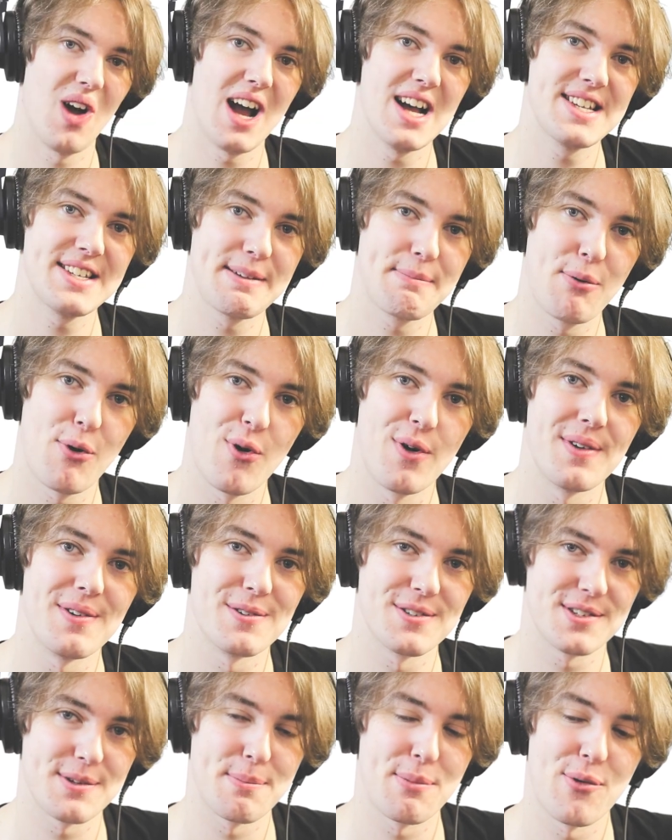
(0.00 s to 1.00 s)
I support
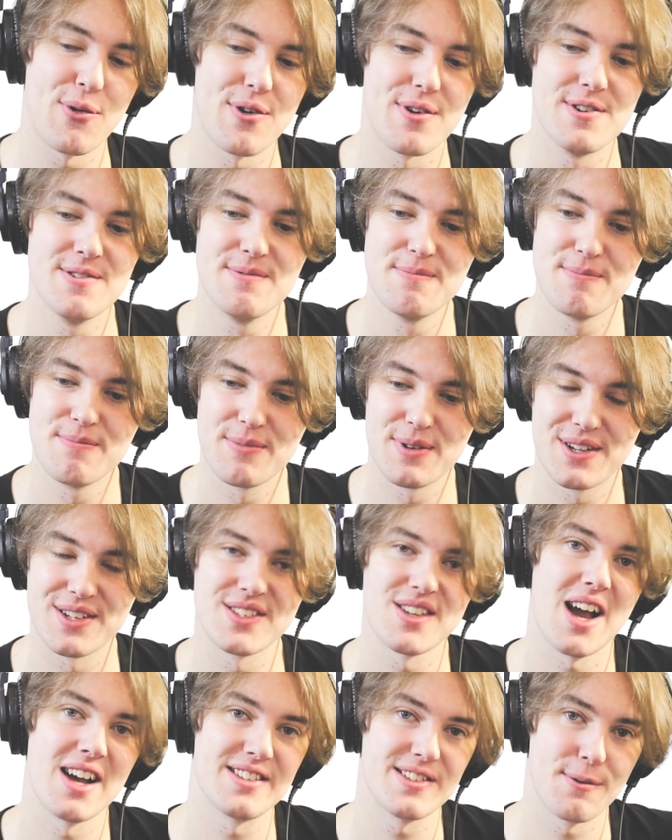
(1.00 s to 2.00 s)
your support
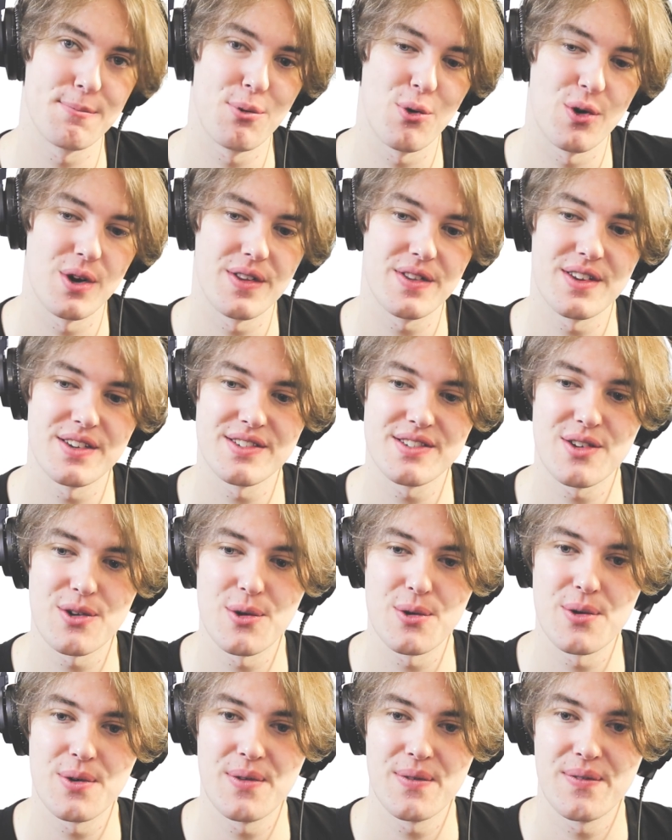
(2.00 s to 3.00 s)
because I support this
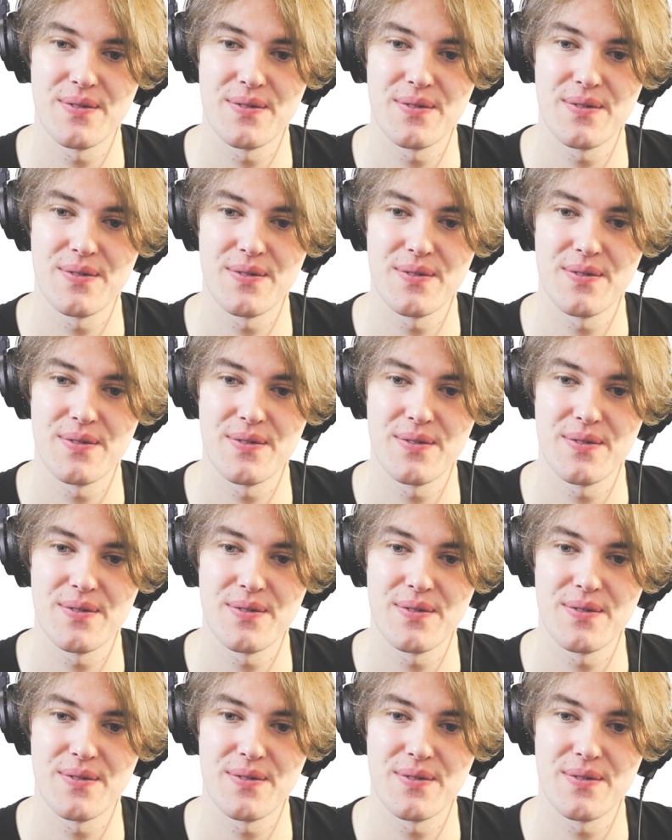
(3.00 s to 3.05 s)
too.